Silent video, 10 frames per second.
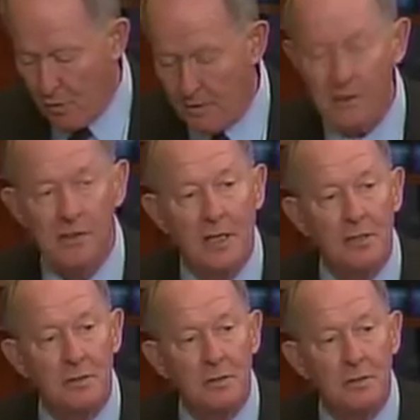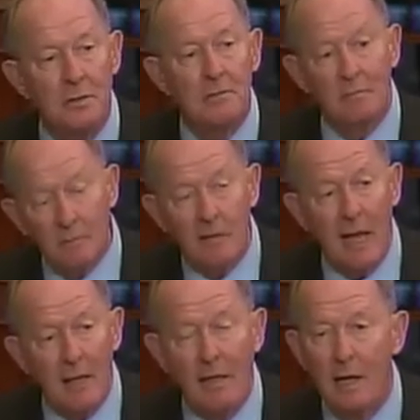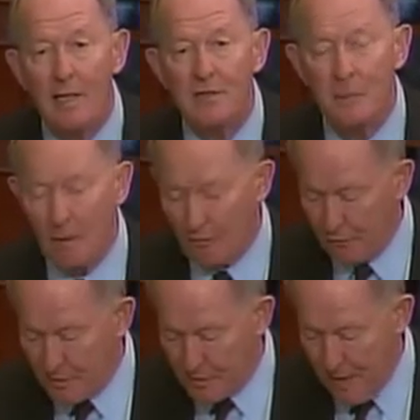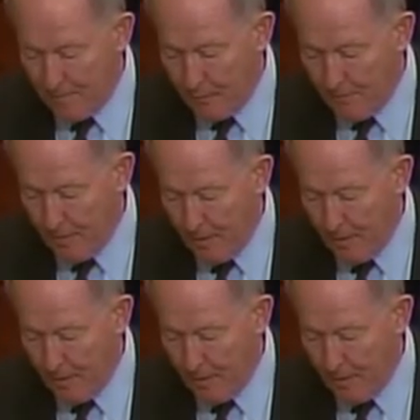organizations, Catholic hospitals, for example.